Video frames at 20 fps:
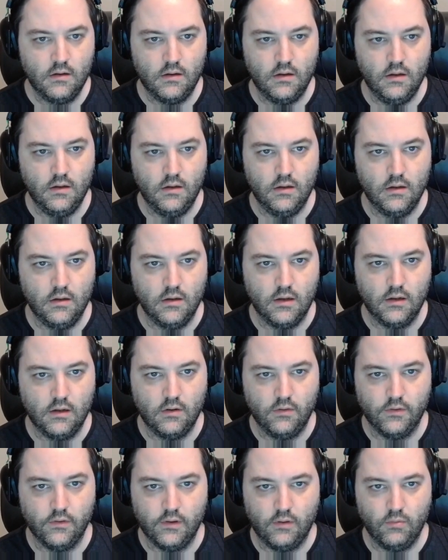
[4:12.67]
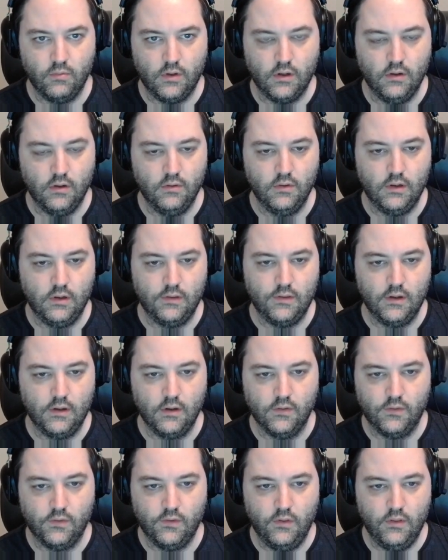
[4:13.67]
And I don't think we can do anything
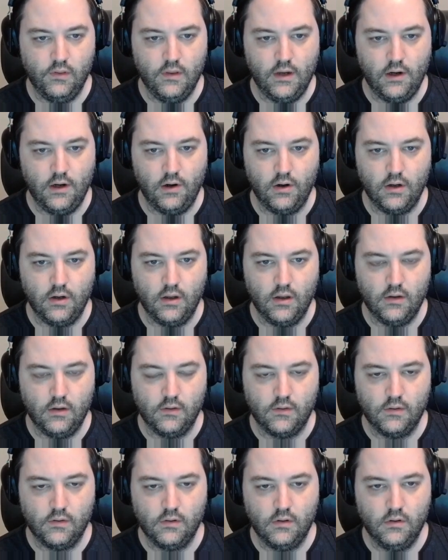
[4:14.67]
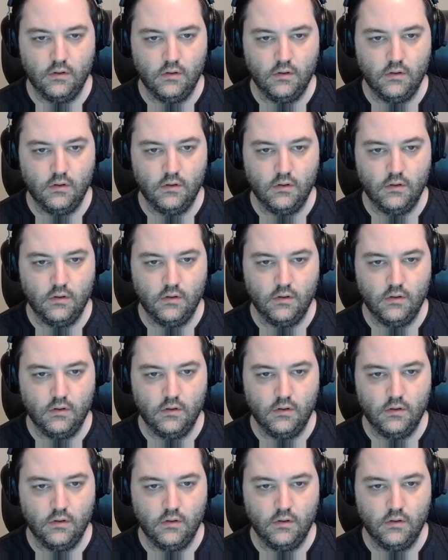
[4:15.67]
else there yet.